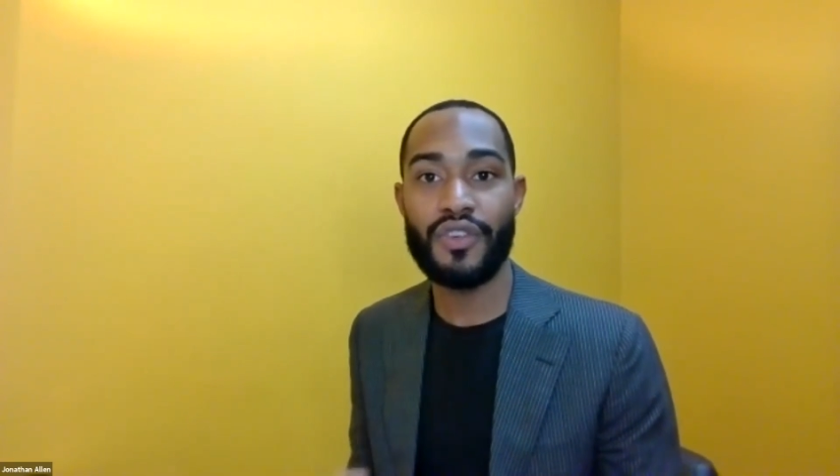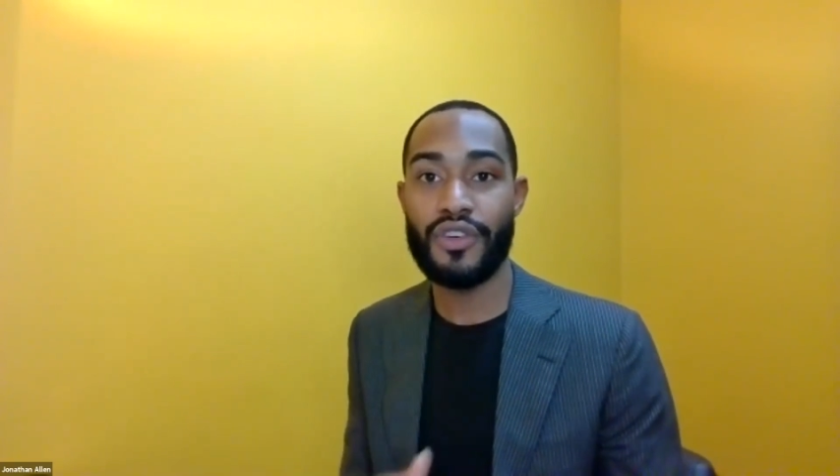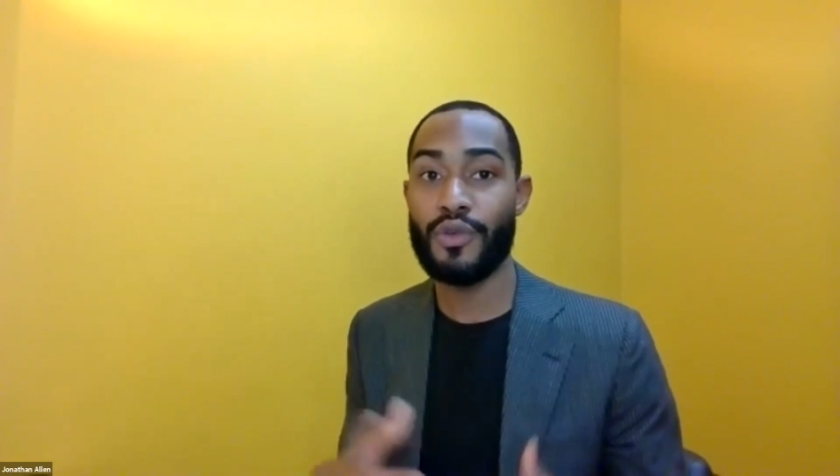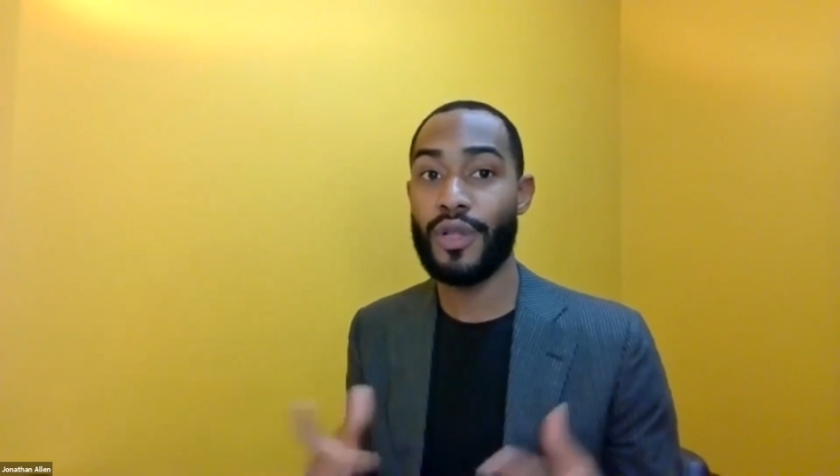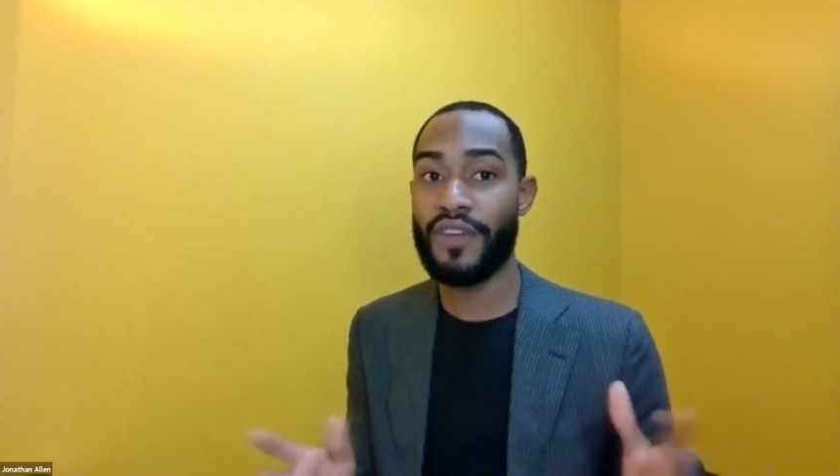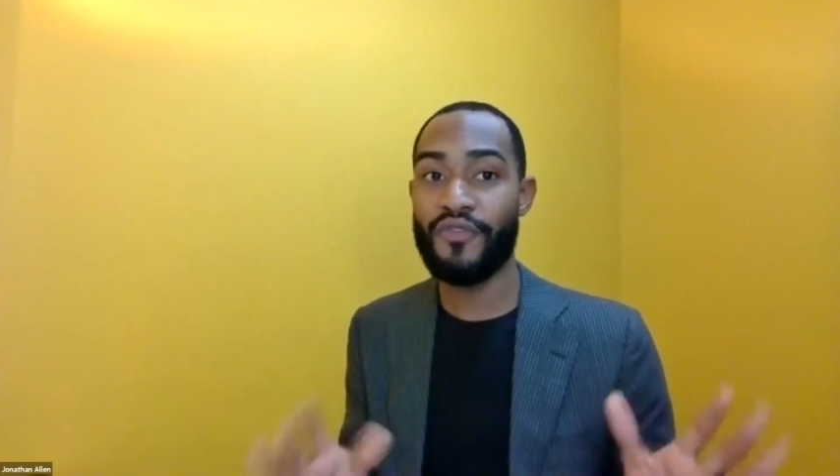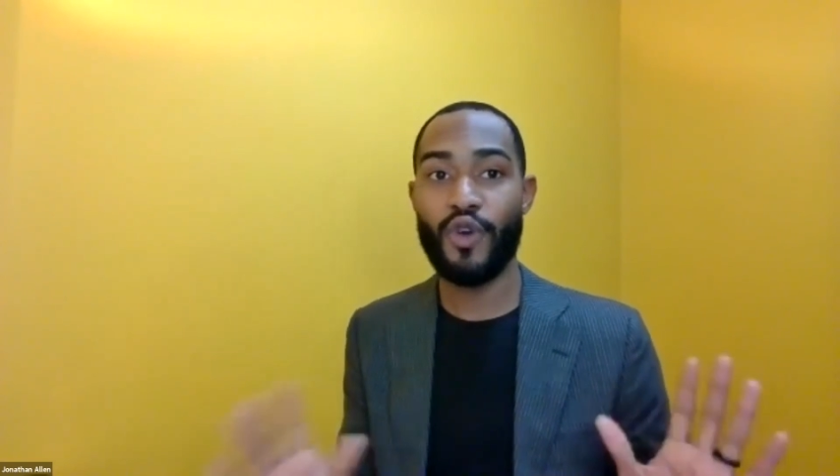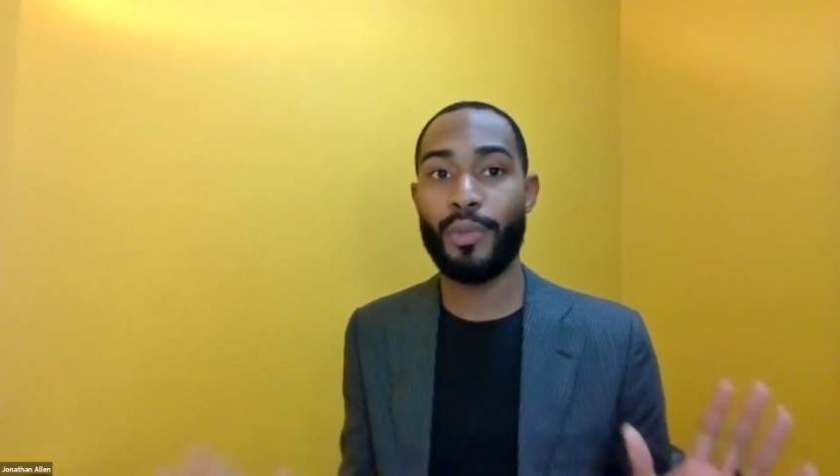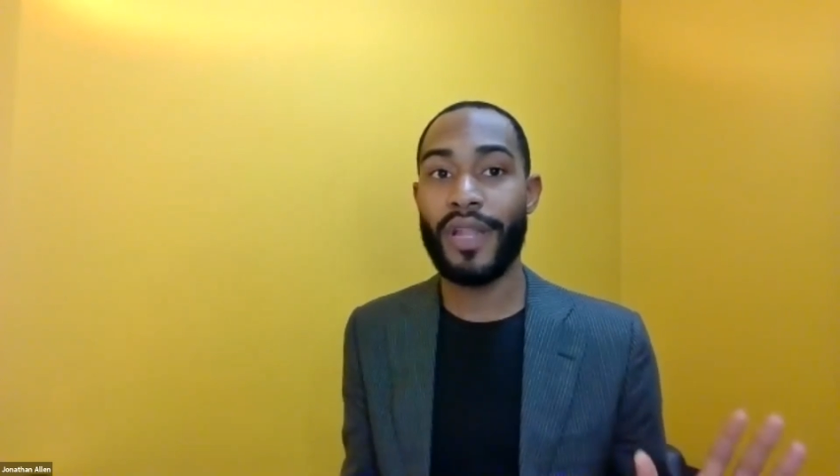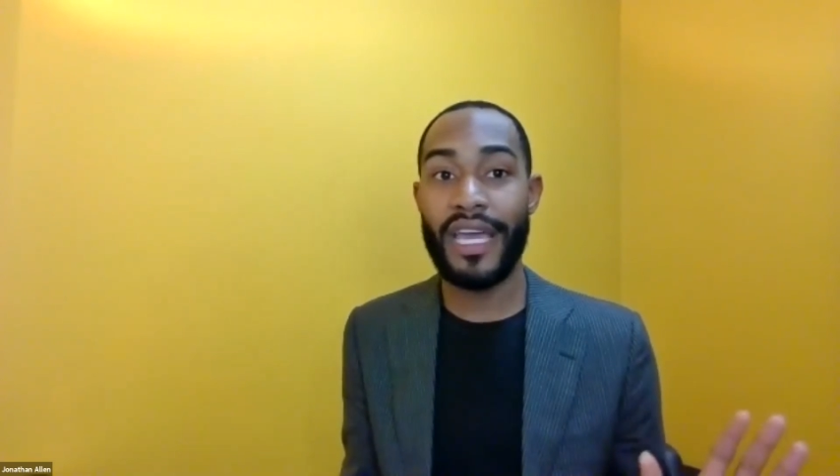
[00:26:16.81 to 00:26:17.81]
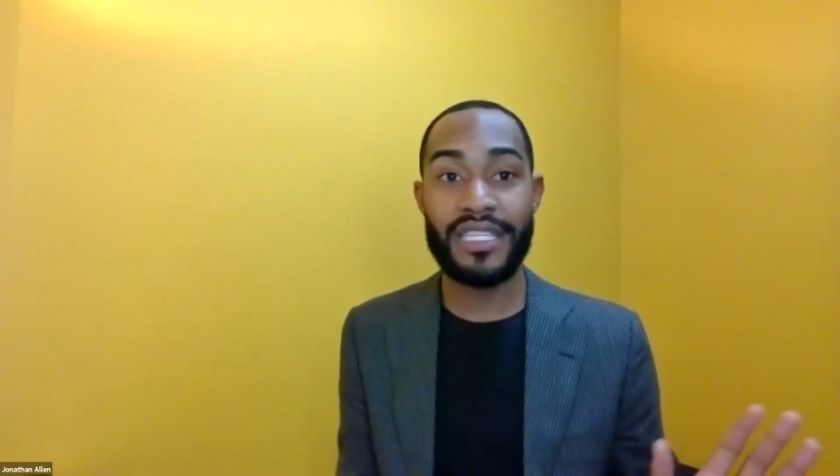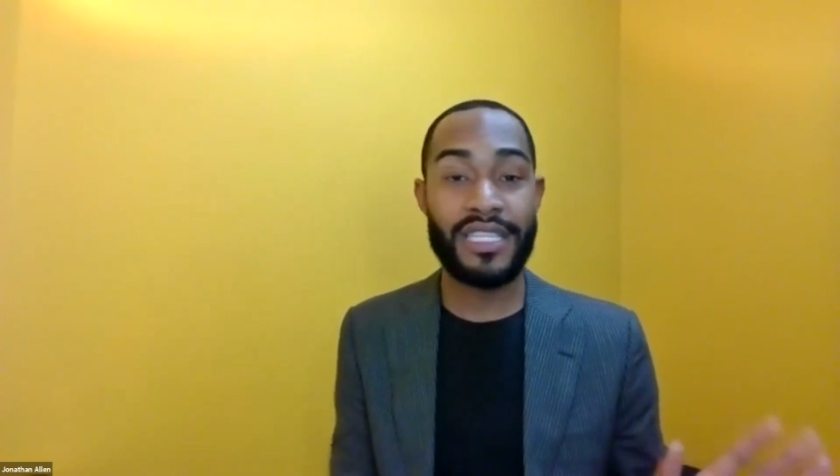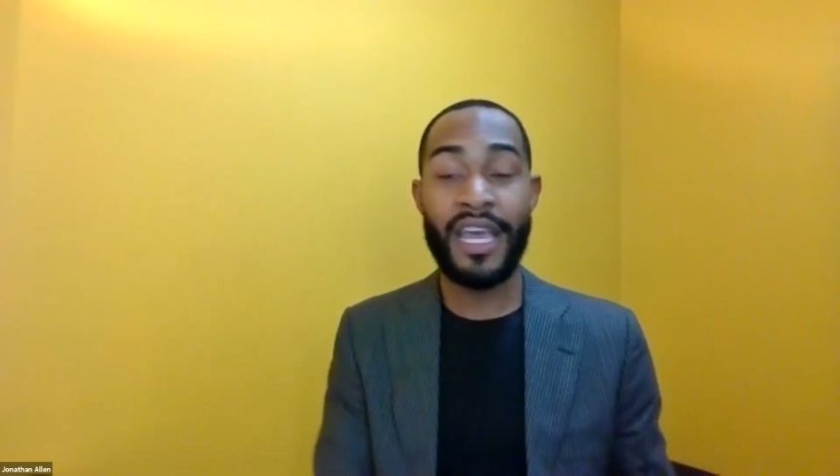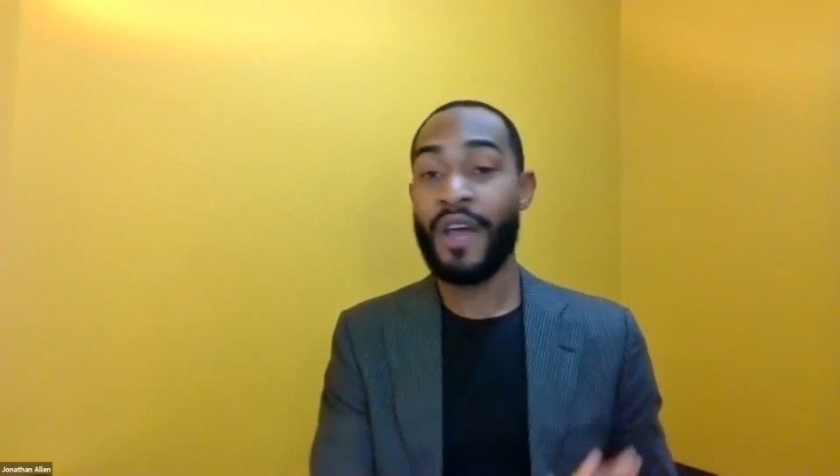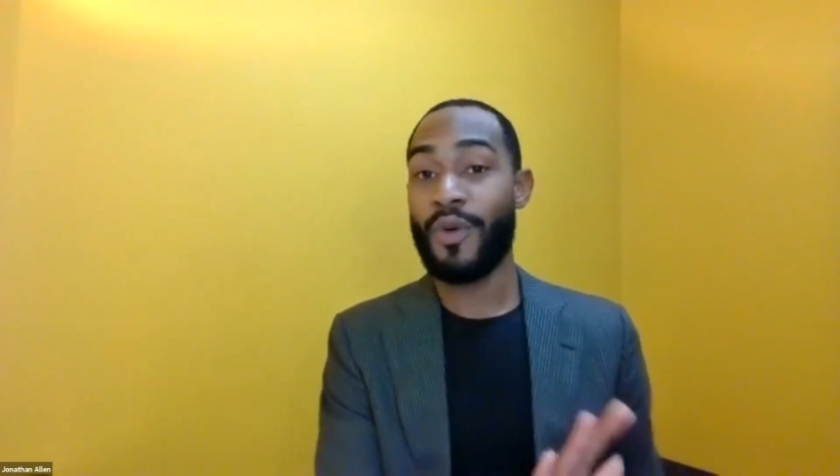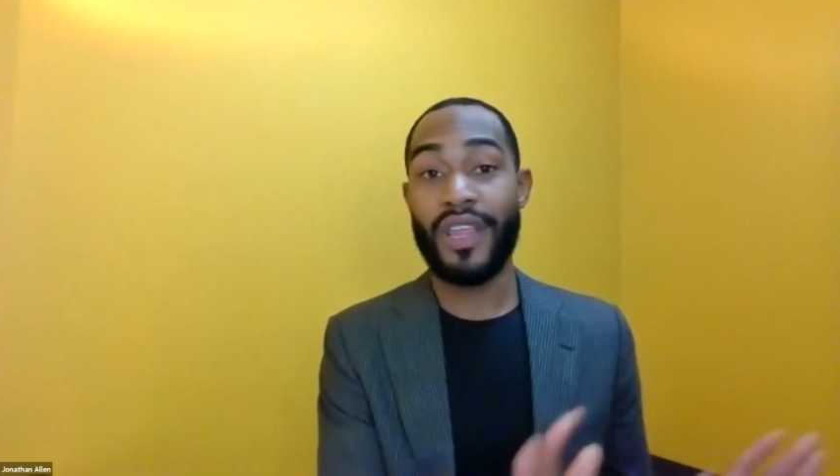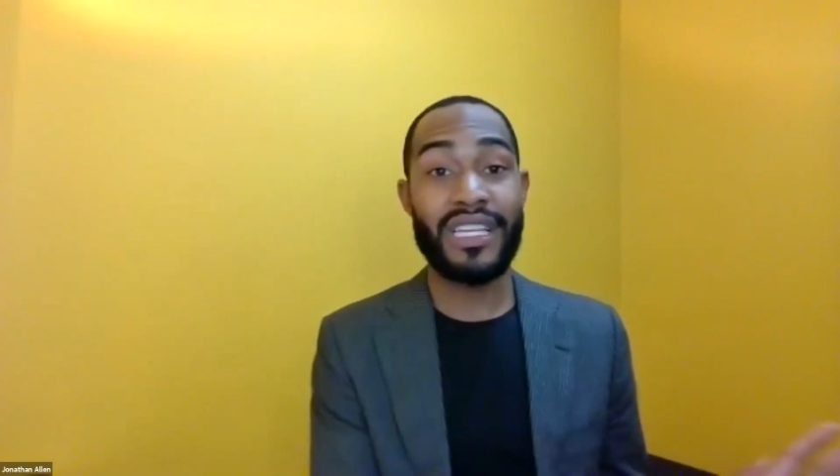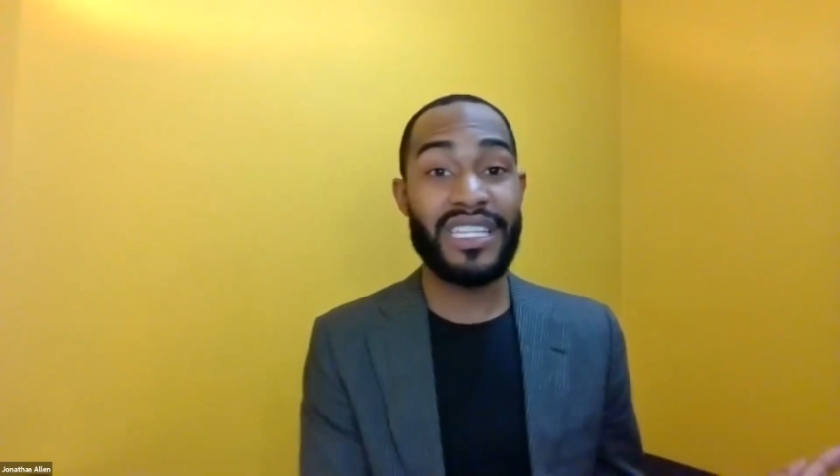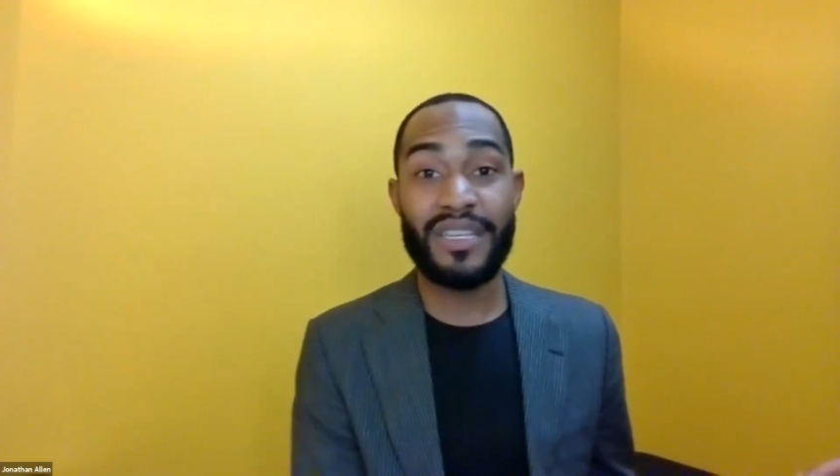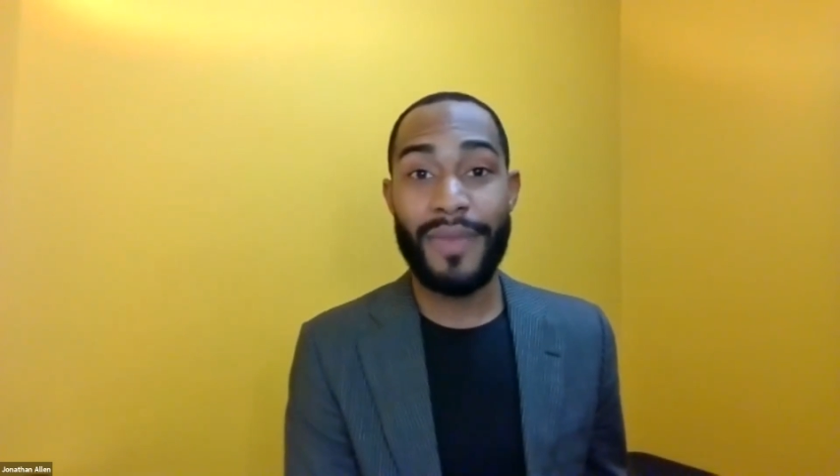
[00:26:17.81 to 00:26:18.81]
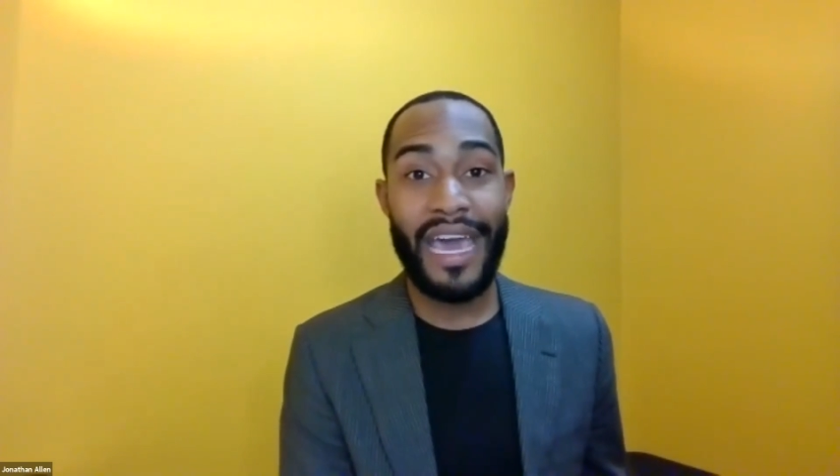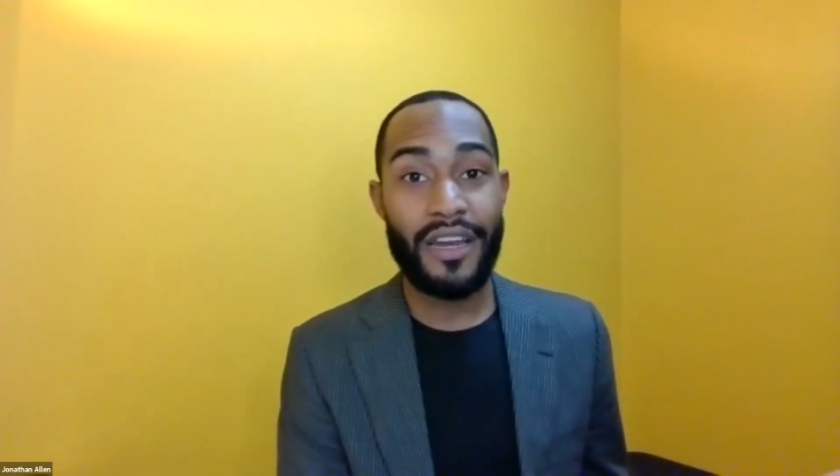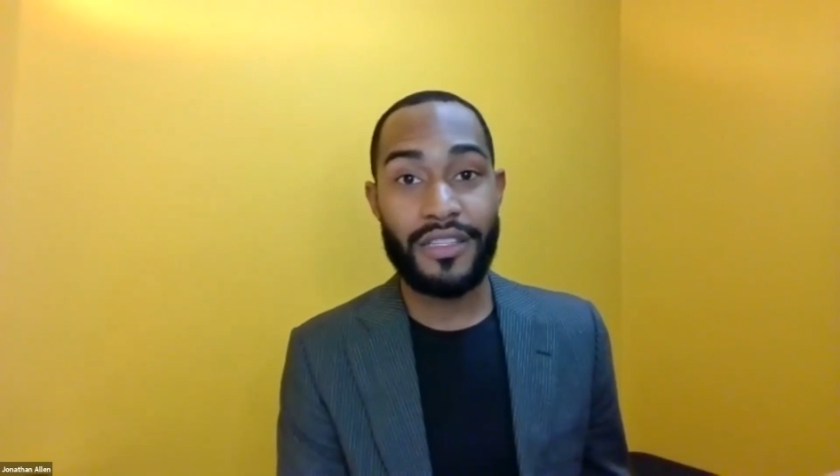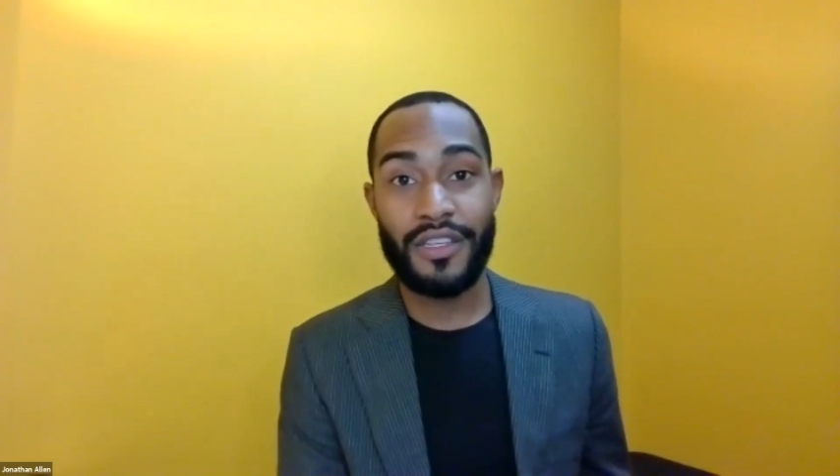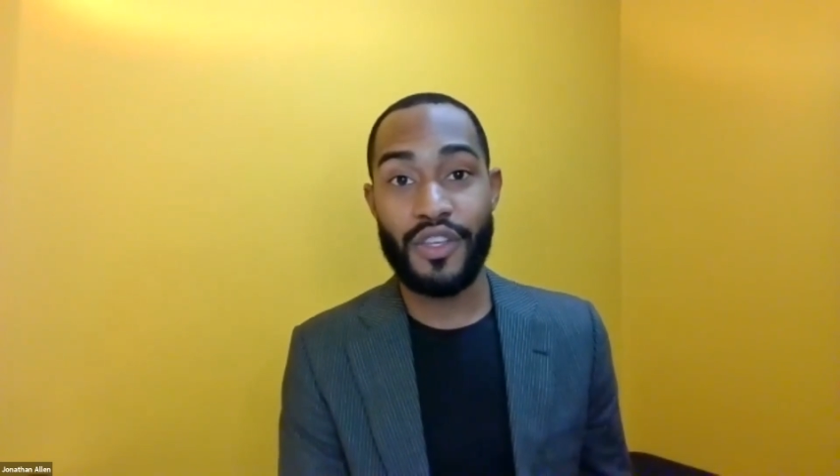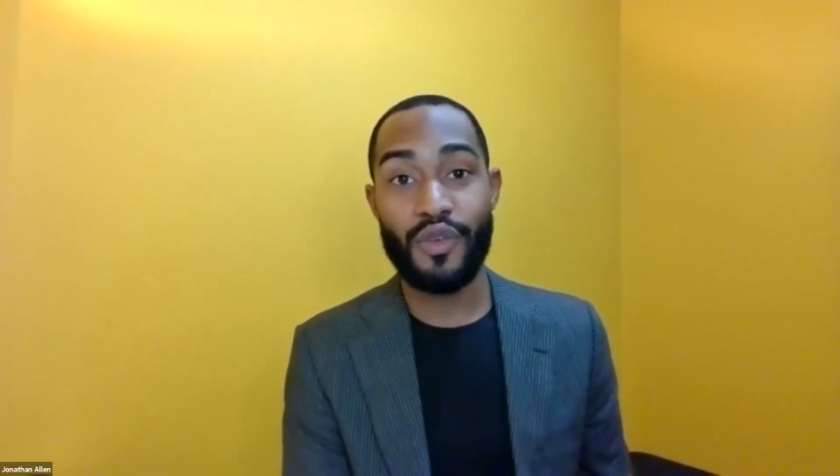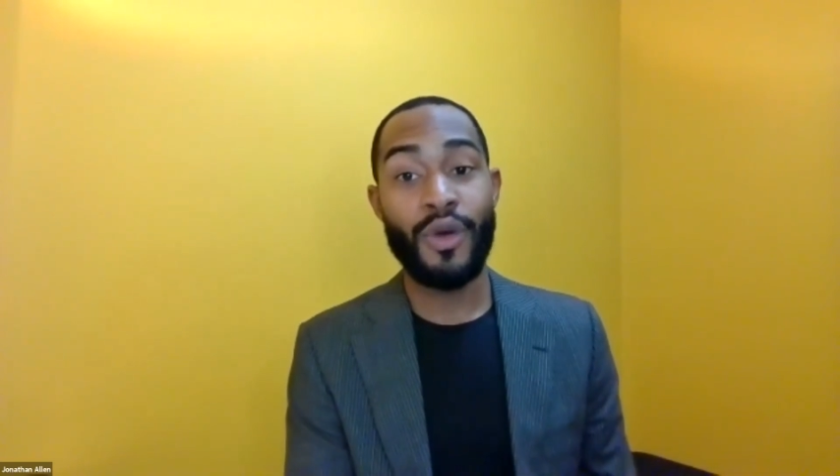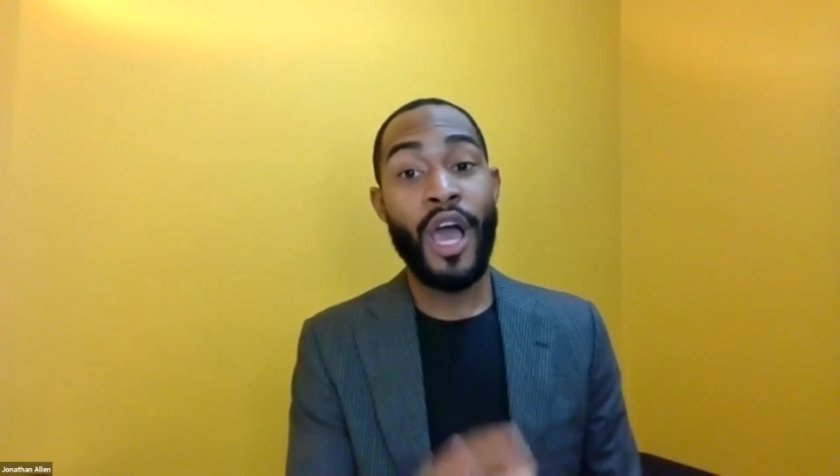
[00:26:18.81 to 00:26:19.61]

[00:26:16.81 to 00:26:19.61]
or are you looking for a place where that doesn't matter to you?